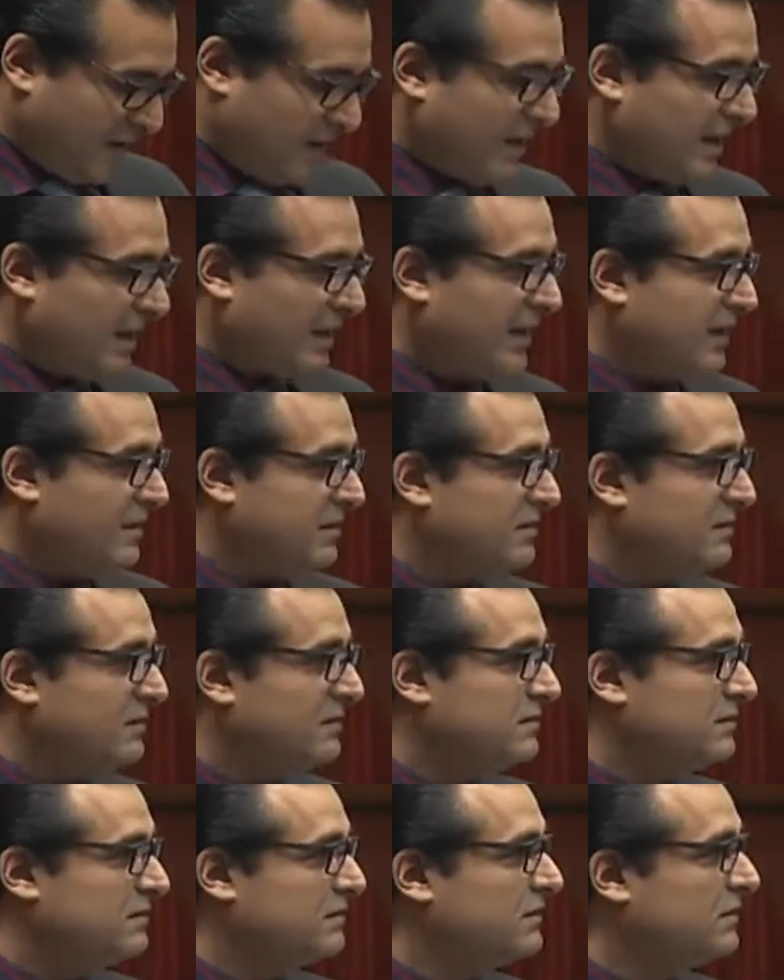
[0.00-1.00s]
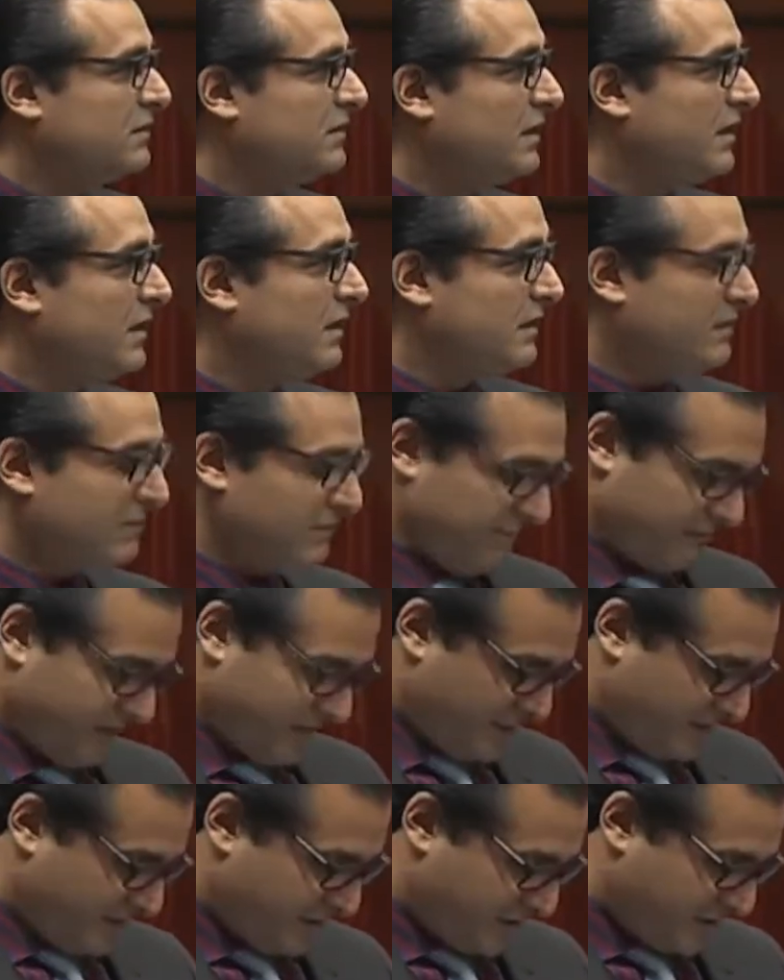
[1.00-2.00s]
And in
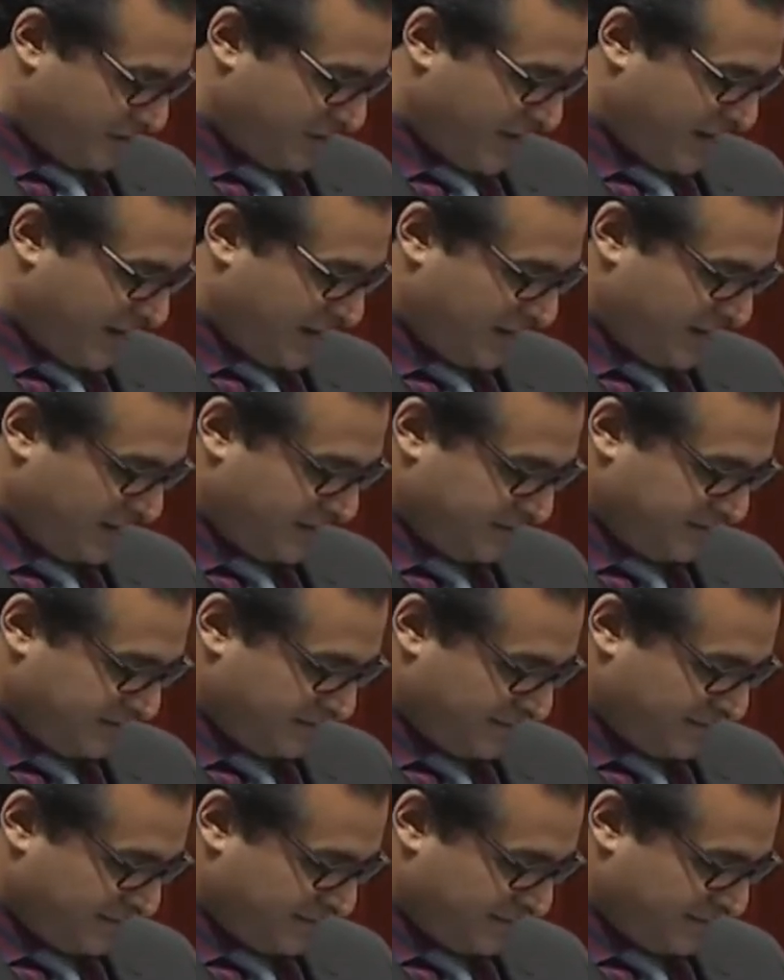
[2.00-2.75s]
Western Australia,